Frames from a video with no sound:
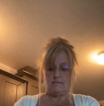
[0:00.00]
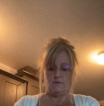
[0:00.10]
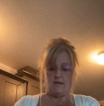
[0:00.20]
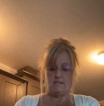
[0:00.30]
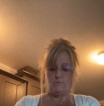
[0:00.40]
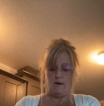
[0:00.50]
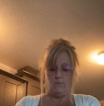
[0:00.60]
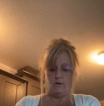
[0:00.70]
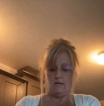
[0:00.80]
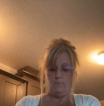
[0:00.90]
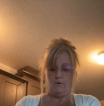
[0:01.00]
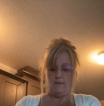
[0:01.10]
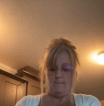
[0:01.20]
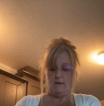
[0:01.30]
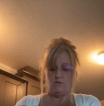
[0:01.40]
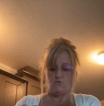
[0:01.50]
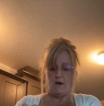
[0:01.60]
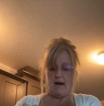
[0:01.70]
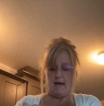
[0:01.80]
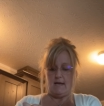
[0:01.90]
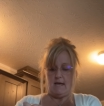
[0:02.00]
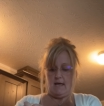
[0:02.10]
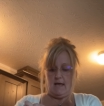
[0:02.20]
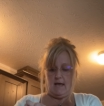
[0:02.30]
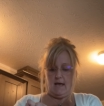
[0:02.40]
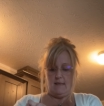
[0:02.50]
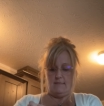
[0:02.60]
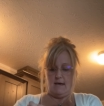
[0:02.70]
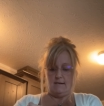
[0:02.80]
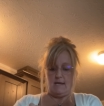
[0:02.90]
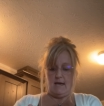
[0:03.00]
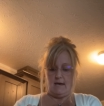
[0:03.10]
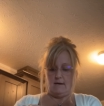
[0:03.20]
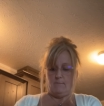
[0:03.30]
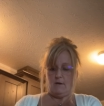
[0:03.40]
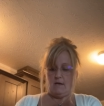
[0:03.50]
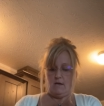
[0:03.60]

So that's why we're going to put them in dry and then can them.